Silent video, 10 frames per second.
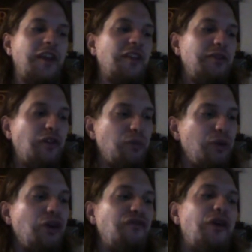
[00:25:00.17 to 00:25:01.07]
It's
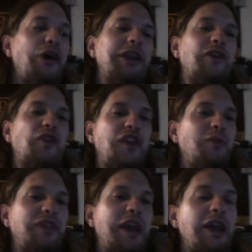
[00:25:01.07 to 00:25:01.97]
really funny to see
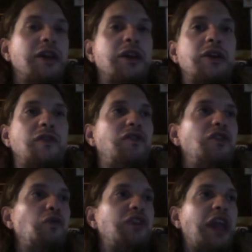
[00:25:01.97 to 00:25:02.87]
what they
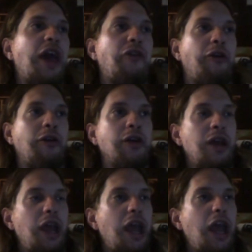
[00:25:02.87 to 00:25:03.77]
do together.
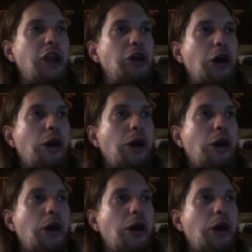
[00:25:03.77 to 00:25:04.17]
And